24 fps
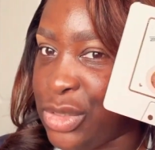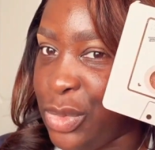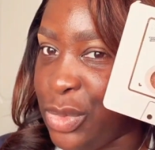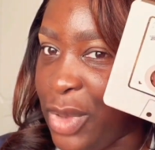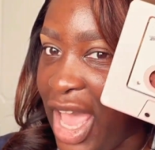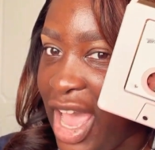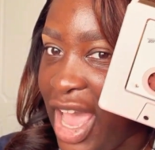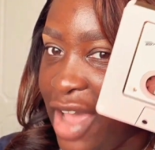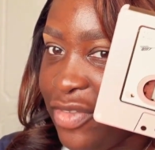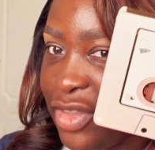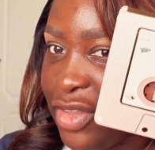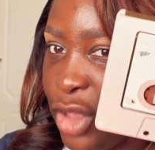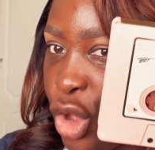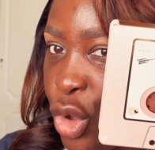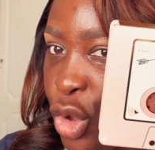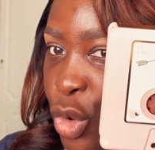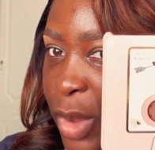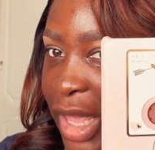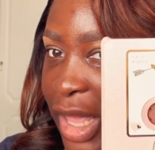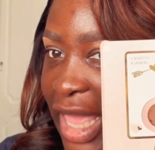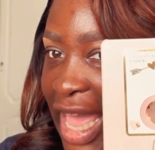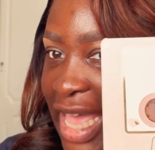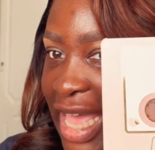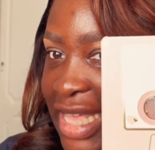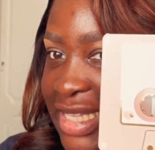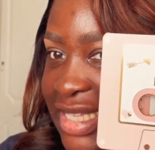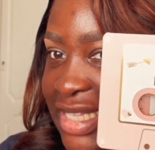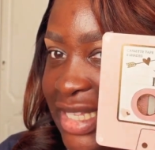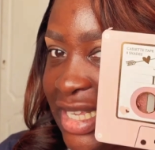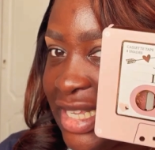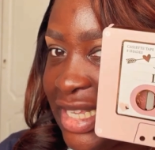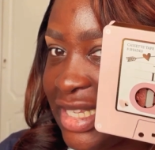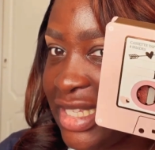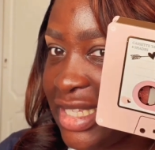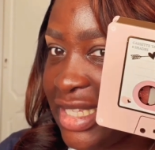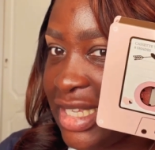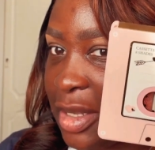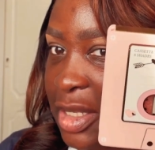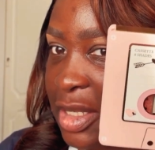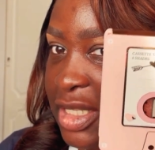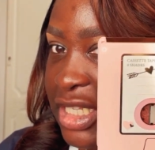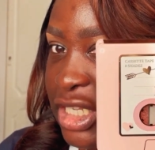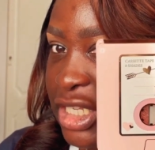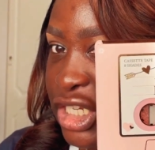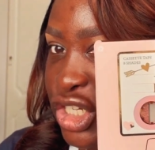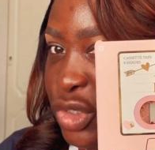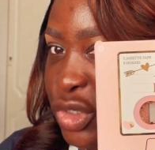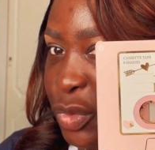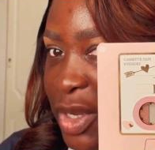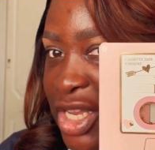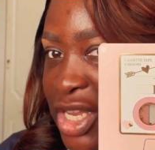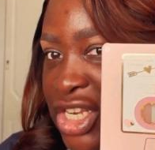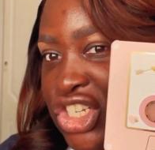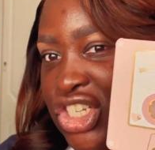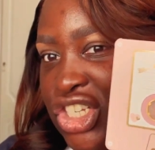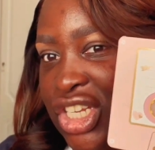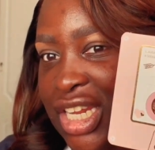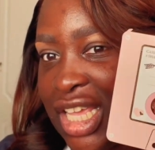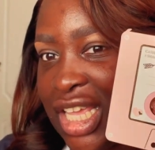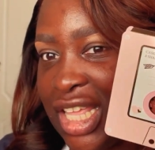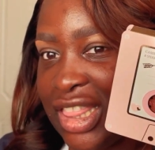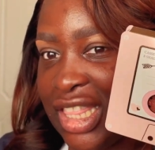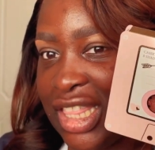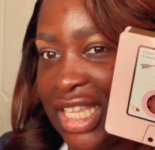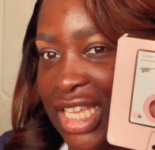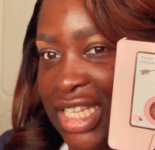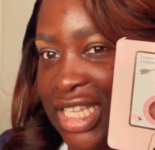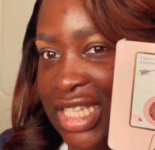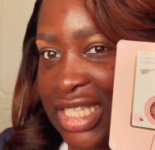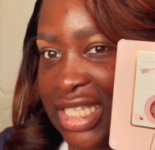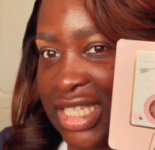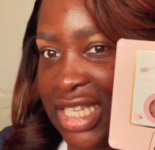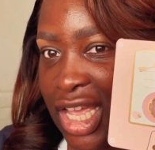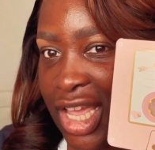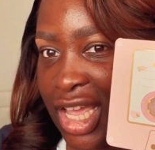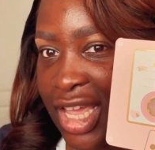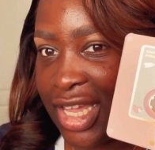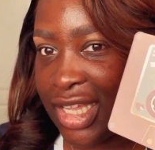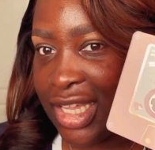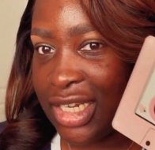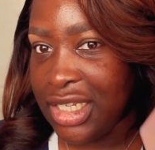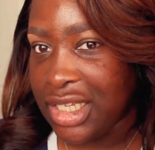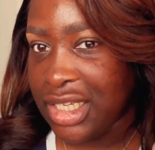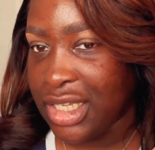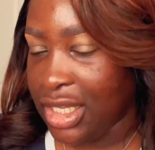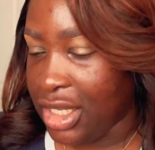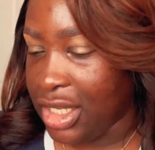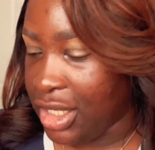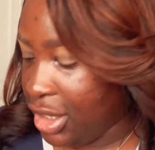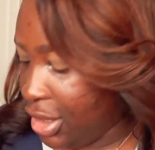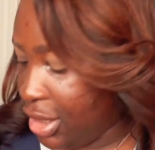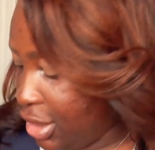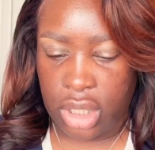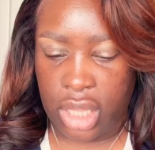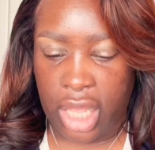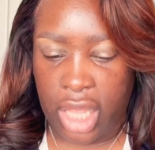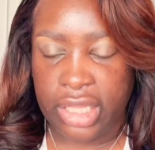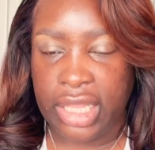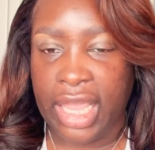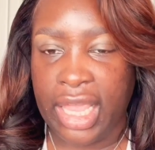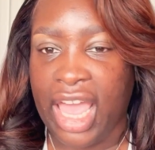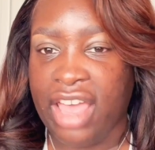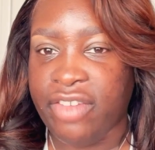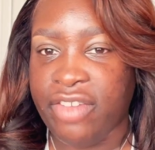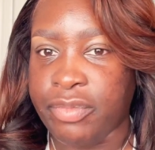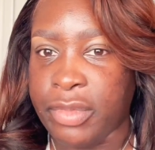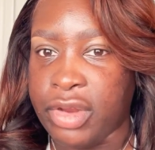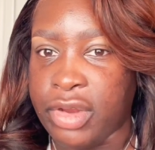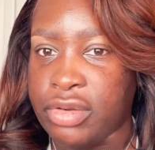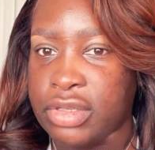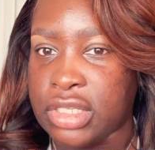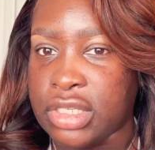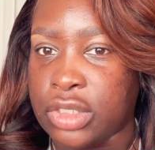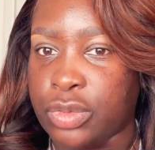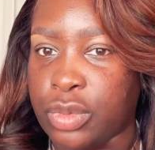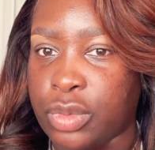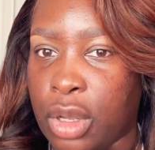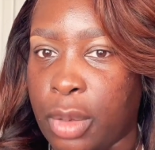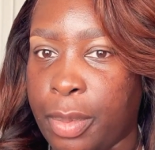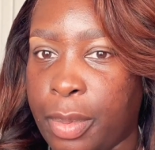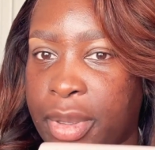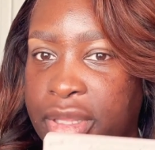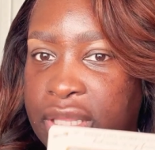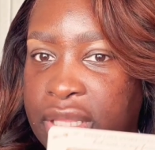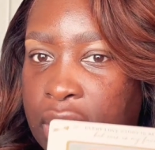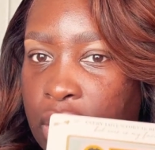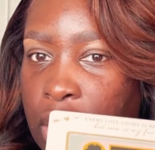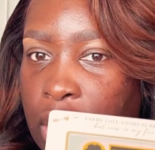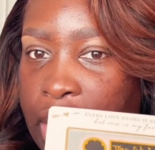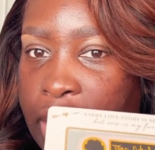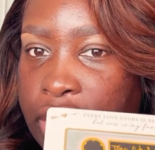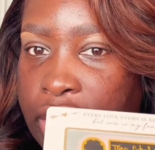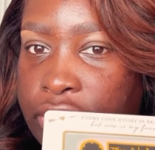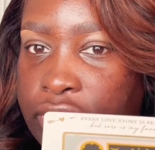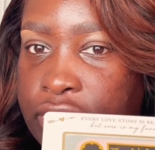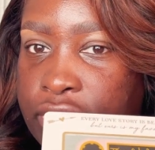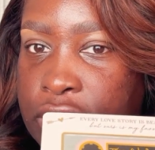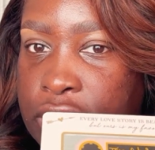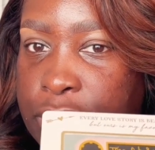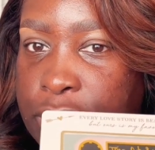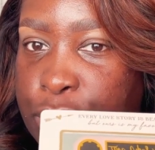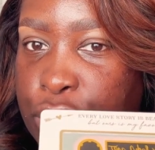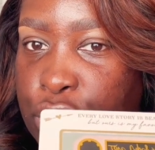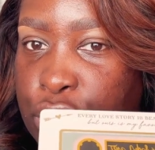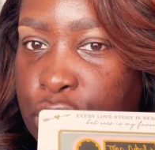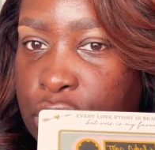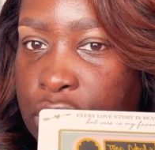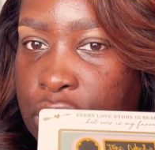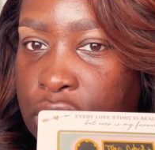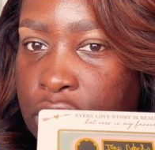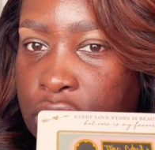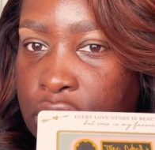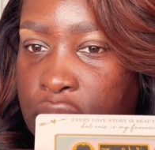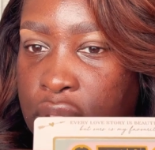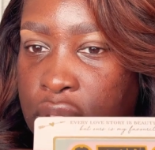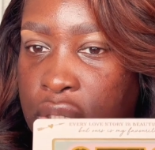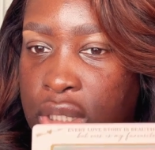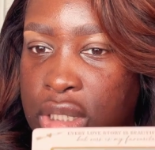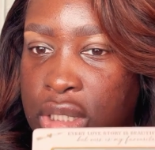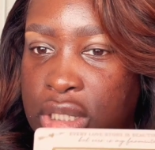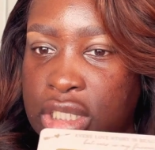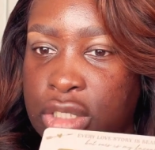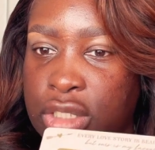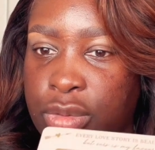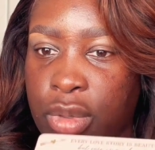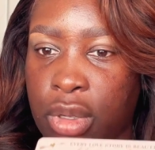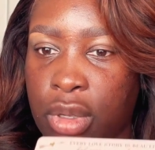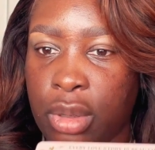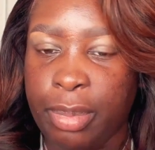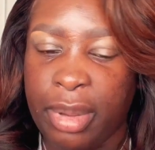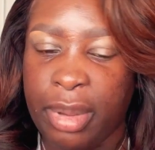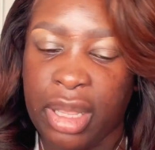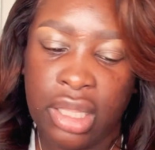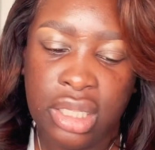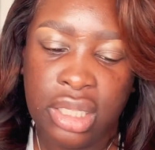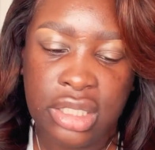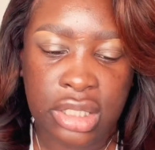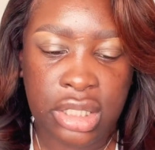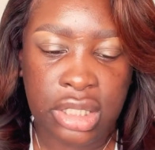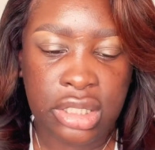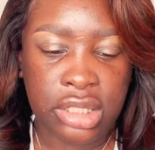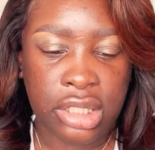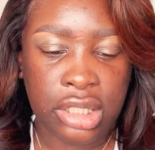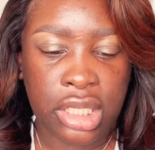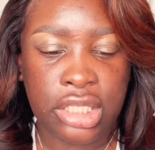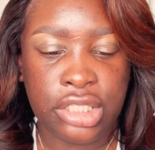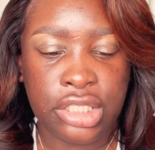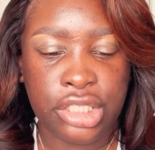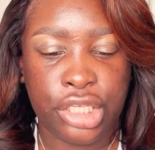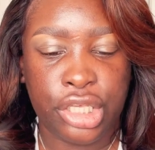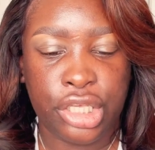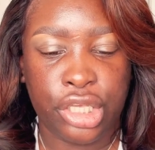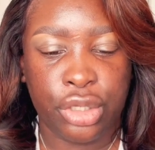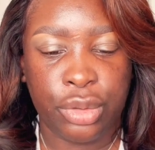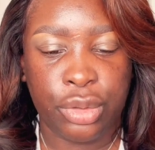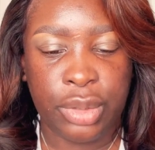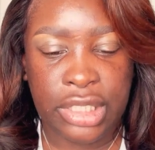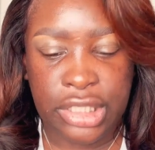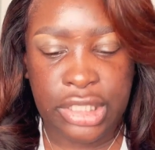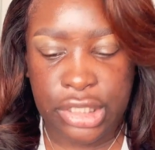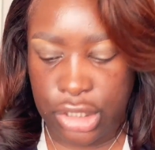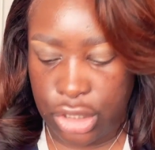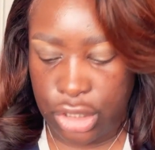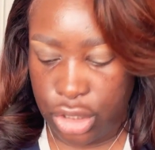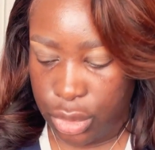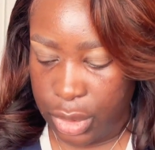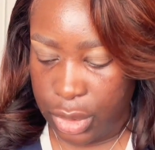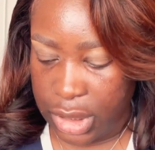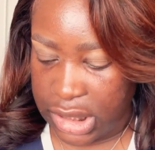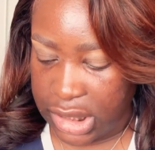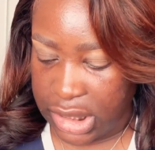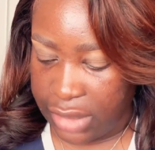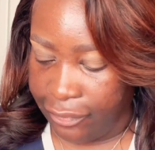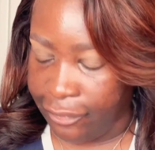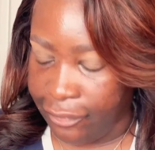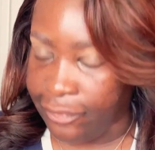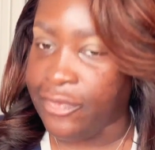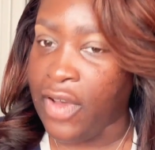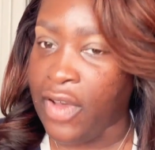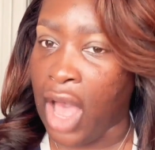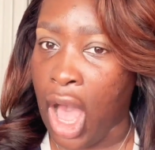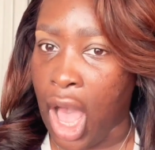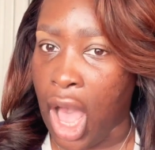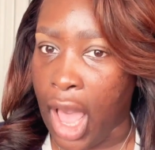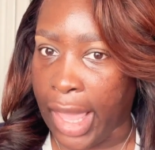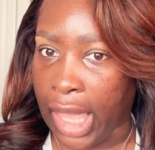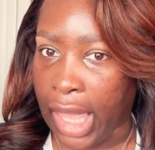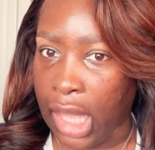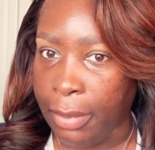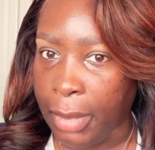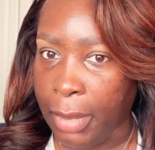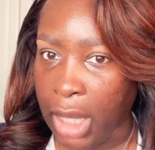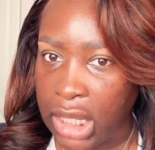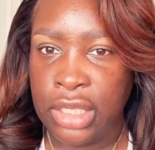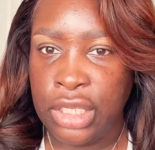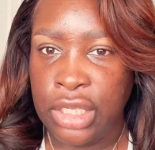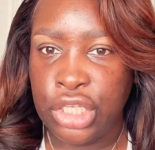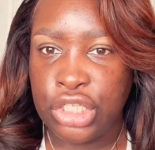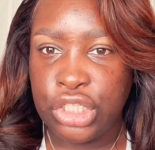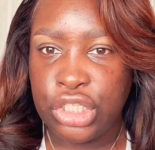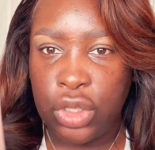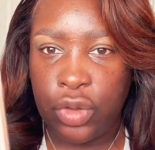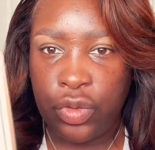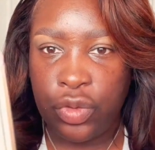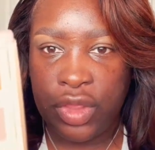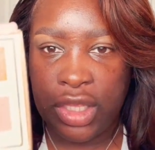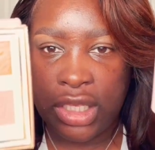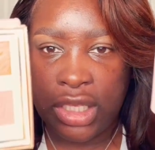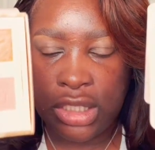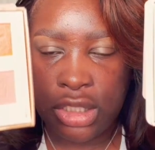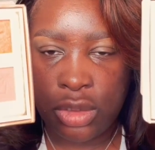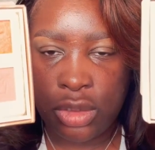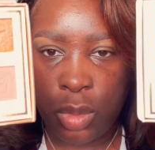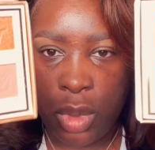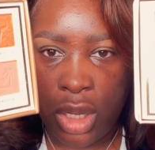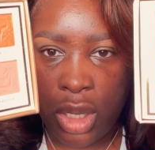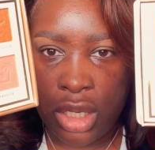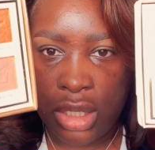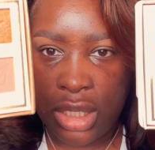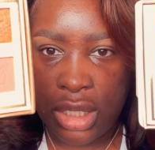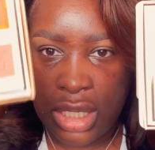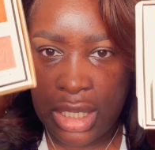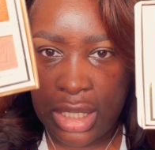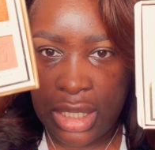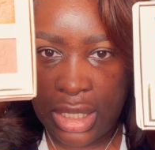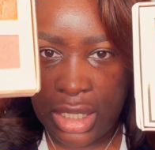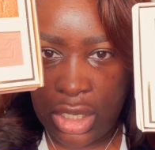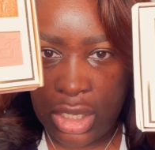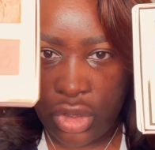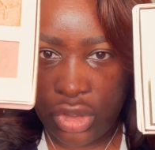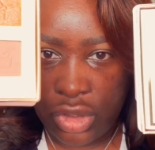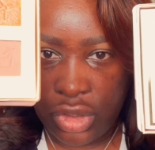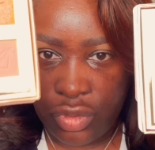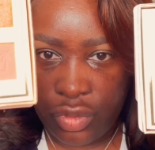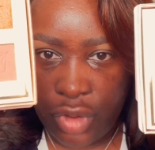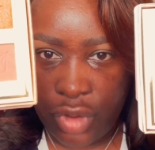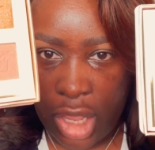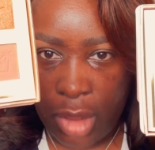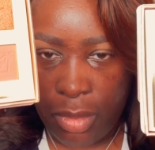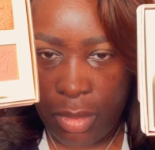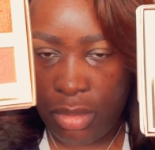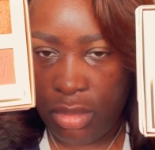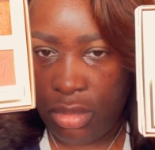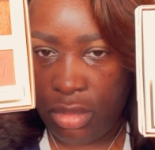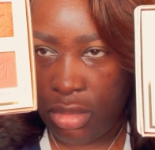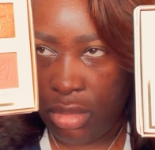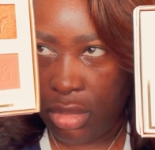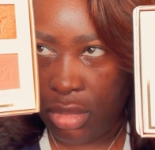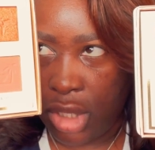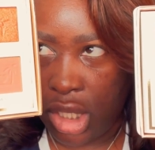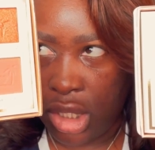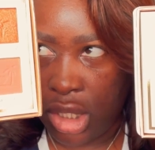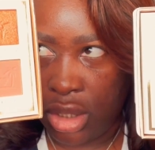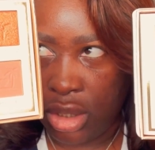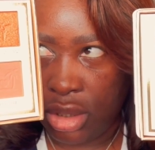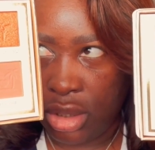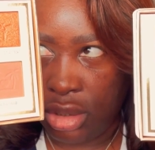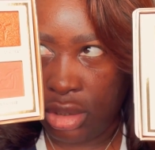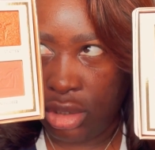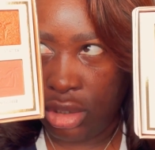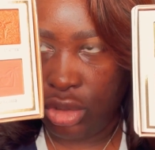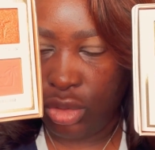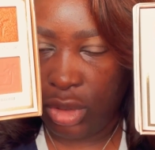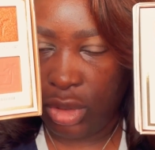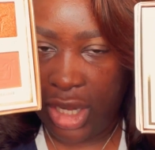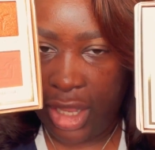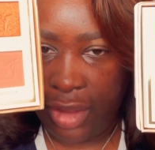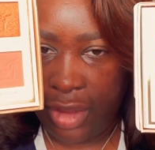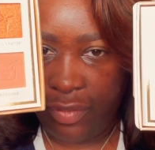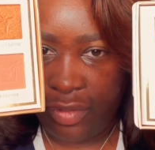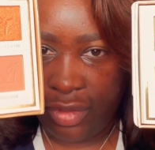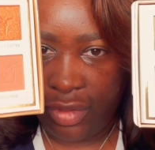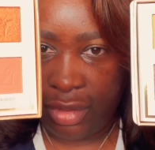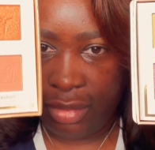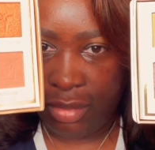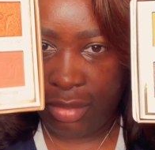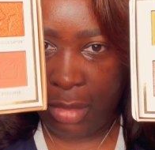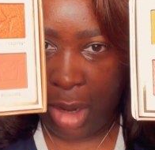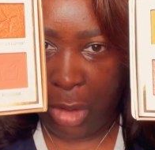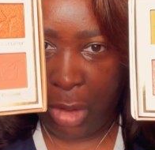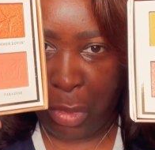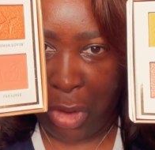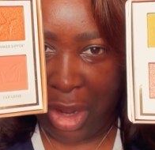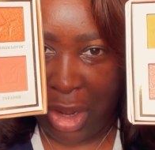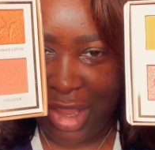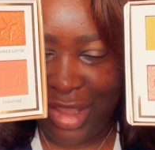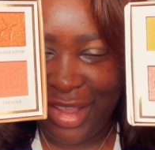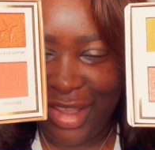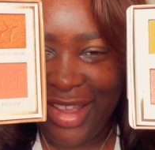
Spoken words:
have the whole cassette situation in the inside, and they have mirrors as well, but they're kind of small as well. But it's cute. It's cute. It's a vibe. So this one on the your left, my right,